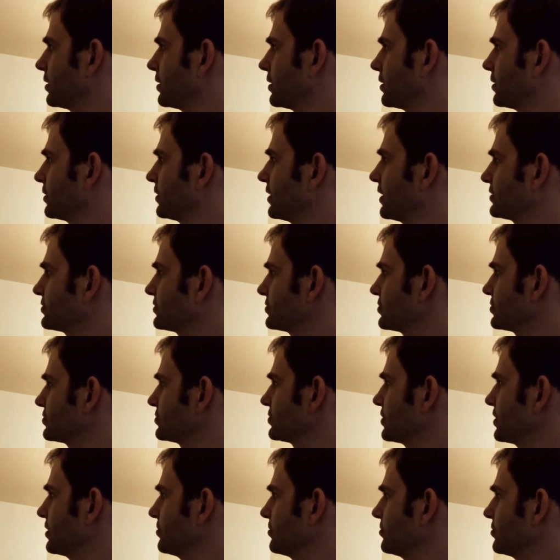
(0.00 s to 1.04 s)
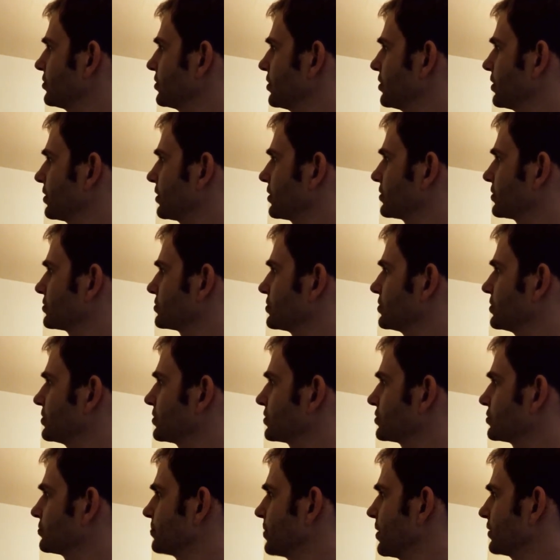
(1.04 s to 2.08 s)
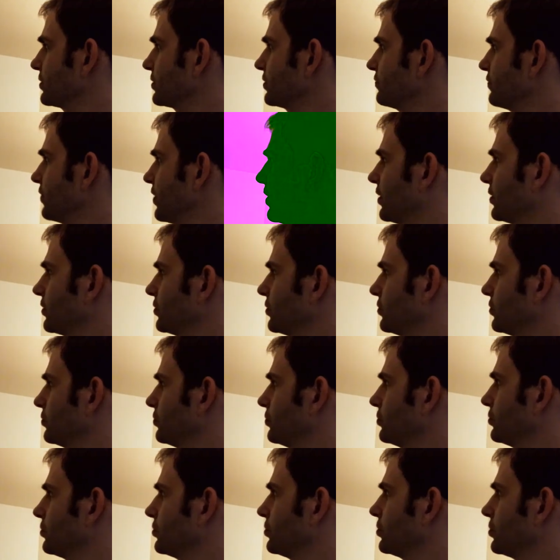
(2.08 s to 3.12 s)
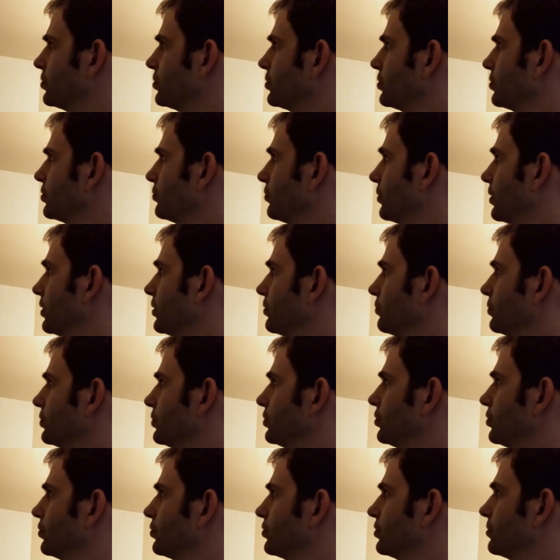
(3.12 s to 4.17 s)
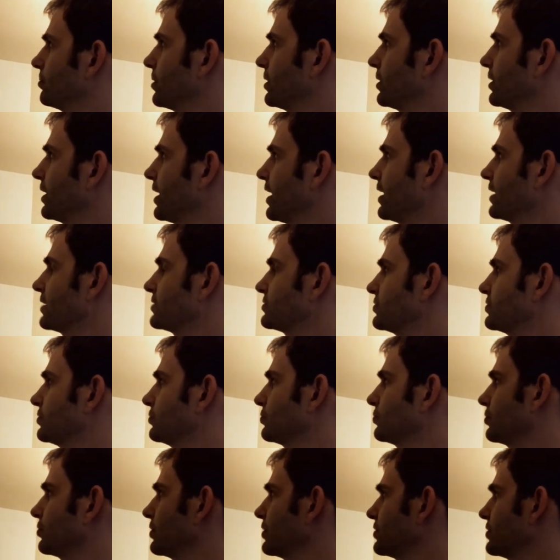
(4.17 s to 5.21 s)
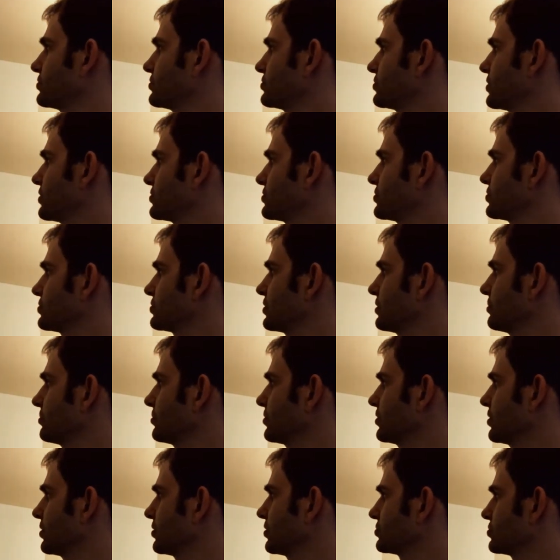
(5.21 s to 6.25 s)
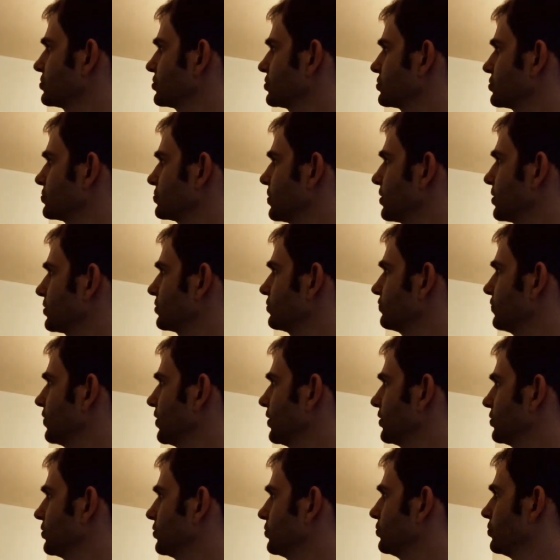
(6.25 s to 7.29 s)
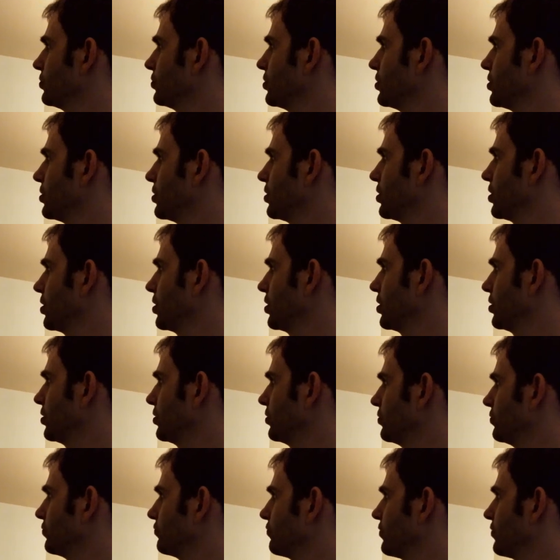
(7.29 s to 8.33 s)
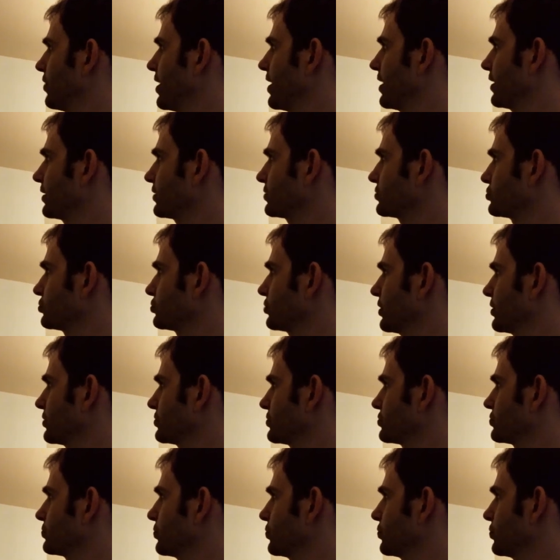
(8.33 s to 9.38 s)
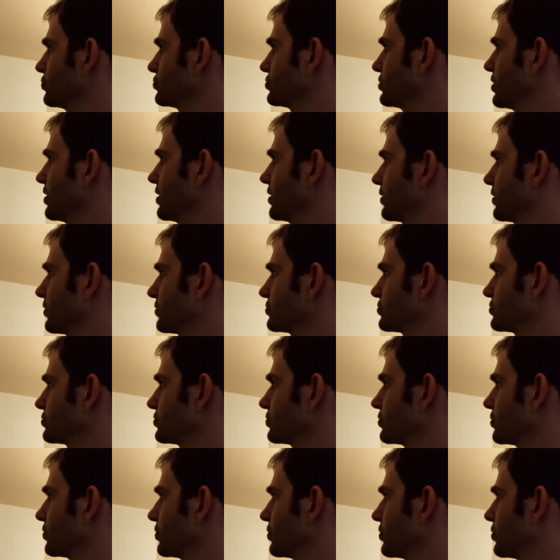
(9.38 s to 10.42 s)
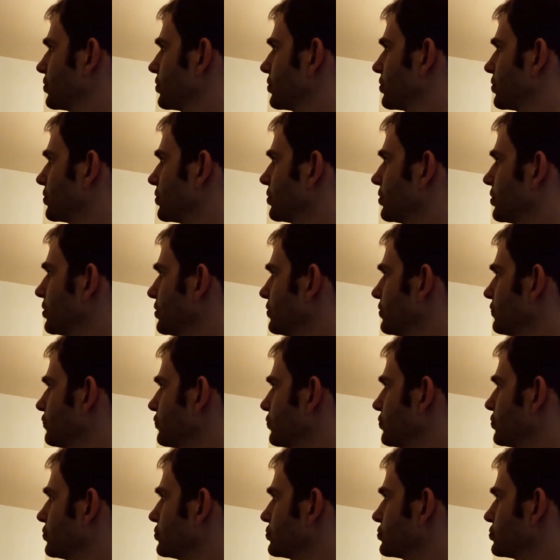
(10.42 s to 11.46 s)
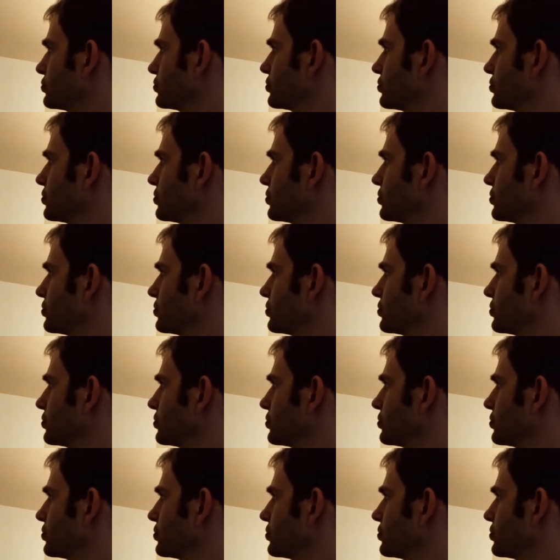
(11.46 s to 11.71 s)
that's the same thing as the expected value, right? We know that beta hat is equal to this. That's the same thing as the expected value of x transpose x inverse